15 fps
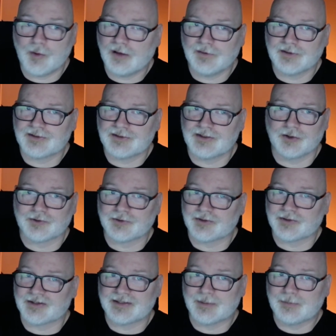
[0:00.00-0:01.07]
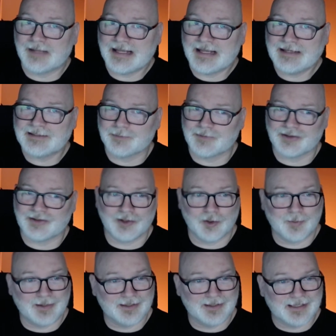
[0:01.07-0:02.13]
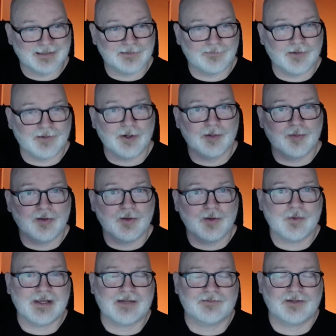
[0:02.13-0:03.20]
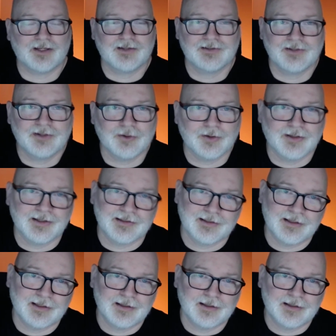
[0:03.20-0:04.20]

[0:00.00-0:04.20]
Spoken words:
this year, so the sim likes him this year because that's a variable that we have to consider in this league.